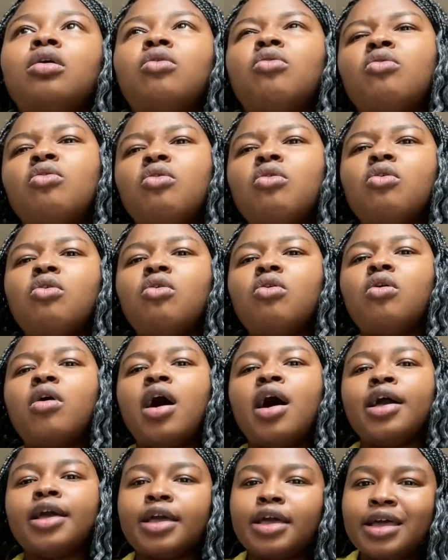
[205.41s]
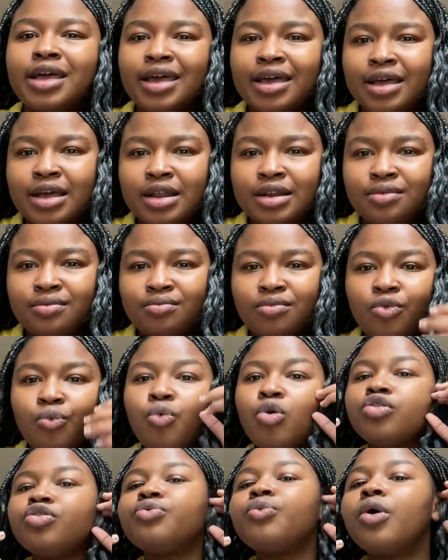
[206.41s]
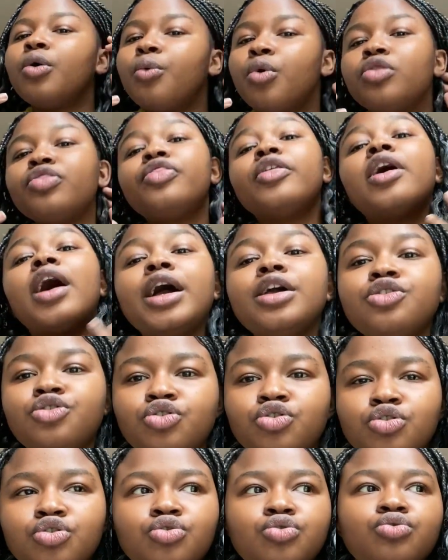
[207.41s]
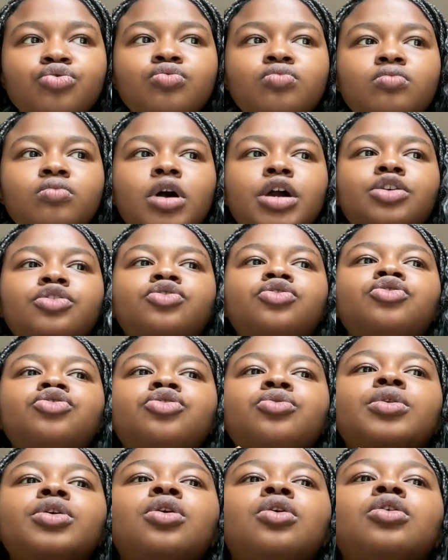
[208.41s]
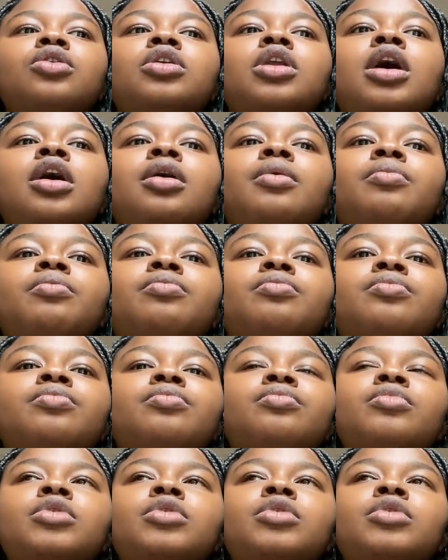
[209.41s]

or I can, one, well, one thing I used to do, I used to do it on um,